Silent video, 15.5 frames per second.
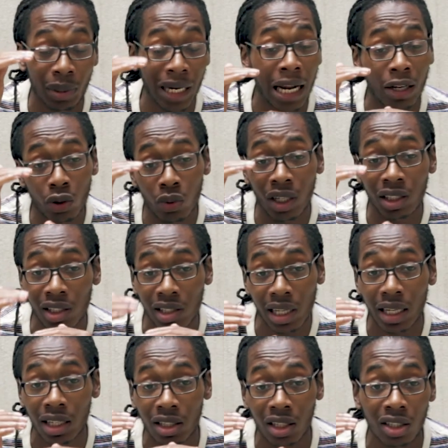But I do
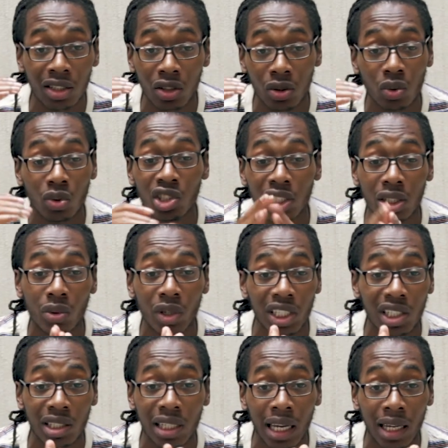understand the young school
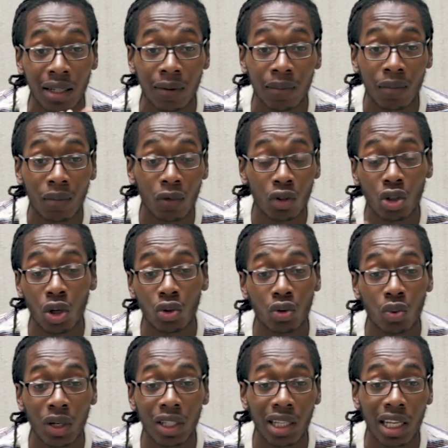generation that, you know,
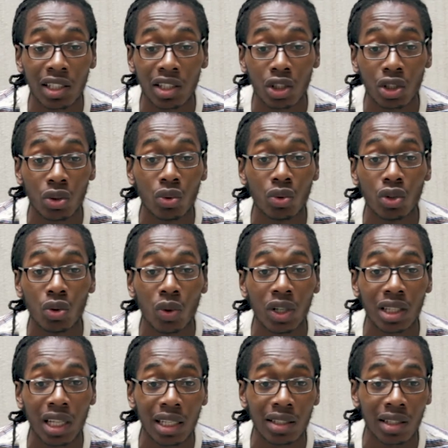you want things that are cool, you
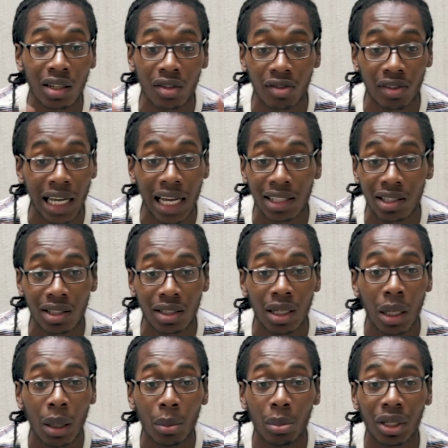want things that are flashy,
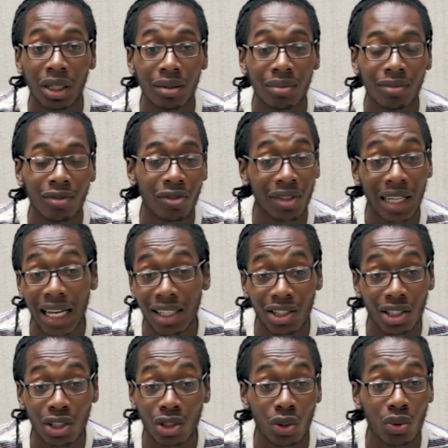but
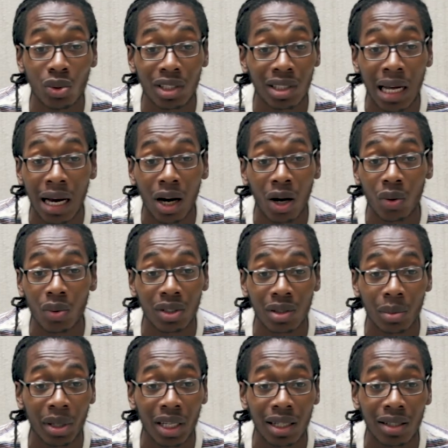flashy and cool is not always
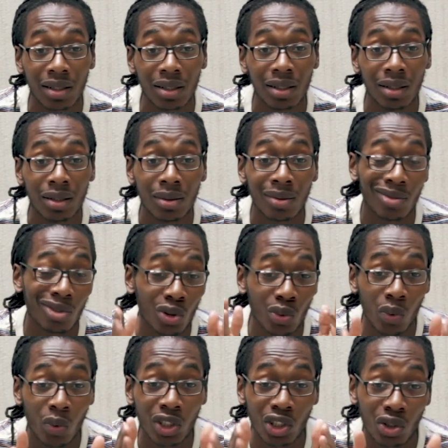the best. Do
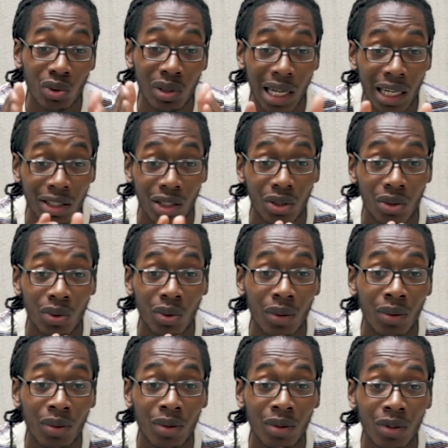what you like to do,
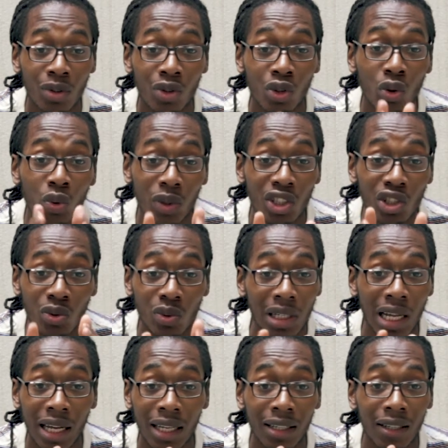do what you
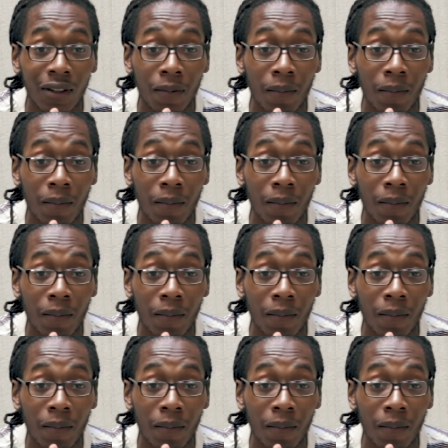like.